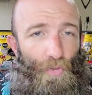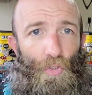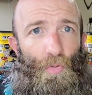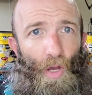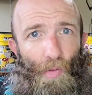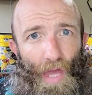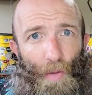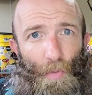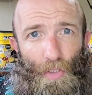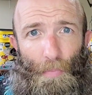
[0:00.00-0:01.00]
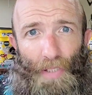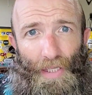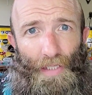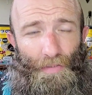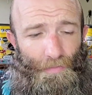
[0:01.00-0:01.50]
do know that when you
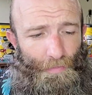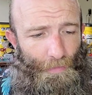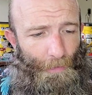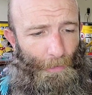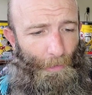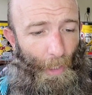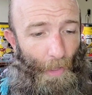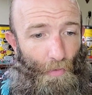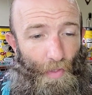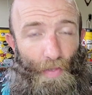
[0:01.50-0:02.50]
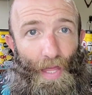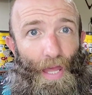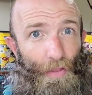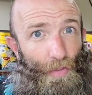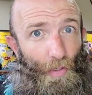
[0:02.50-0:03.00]
plan. Other than
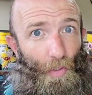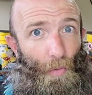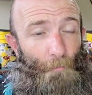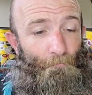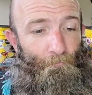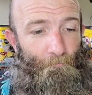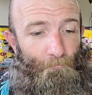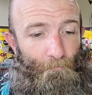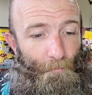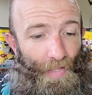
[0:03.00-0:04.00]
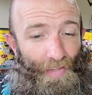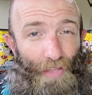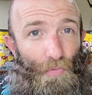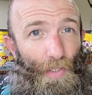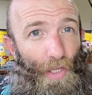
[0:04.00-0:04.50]
that, though,
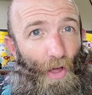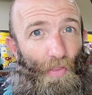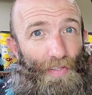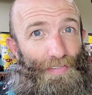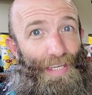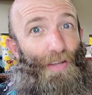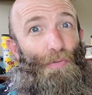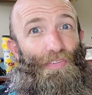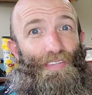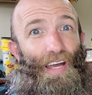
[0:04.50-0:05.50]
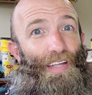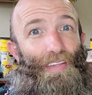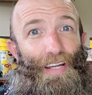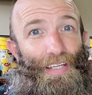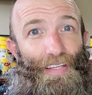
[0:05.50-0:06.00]
that's really all the
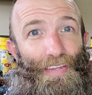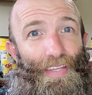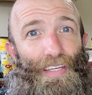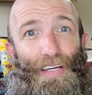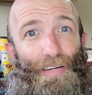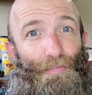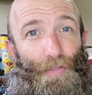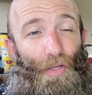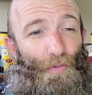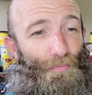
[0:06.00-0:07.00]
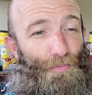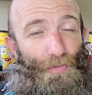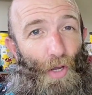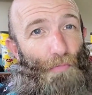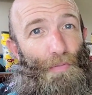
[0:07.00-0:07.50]
downside that I can think of.
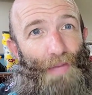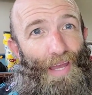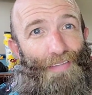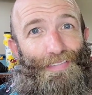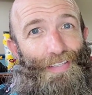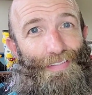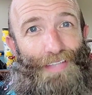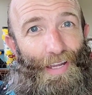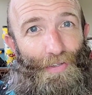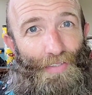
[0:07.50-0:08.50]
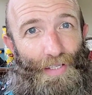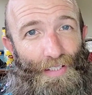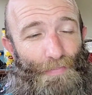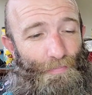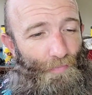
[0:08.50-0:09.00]
COVID mask the entire
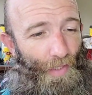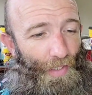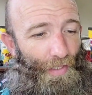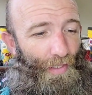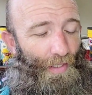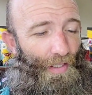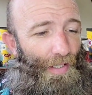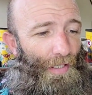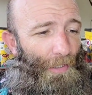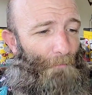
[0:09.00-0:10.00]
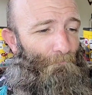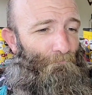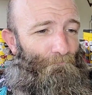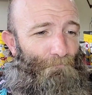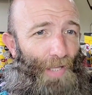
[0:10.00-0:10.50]
time,
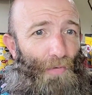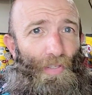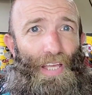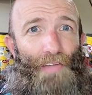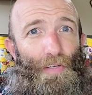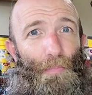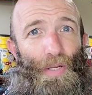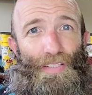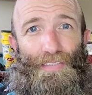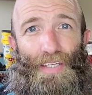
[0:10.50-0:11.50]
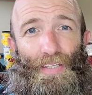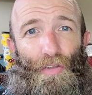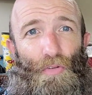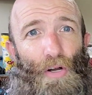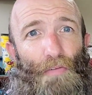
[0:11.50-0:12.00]
not really having a break to take
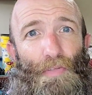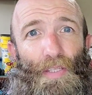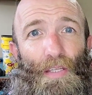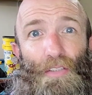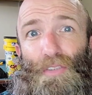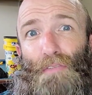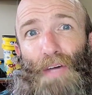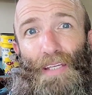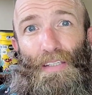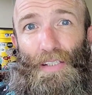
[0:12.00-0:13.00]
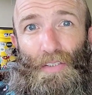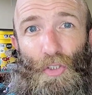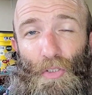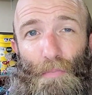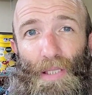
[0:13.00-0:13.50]
those off, and then the fact that
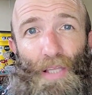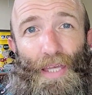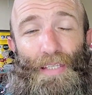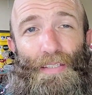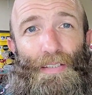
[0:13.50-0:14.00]
it could be late.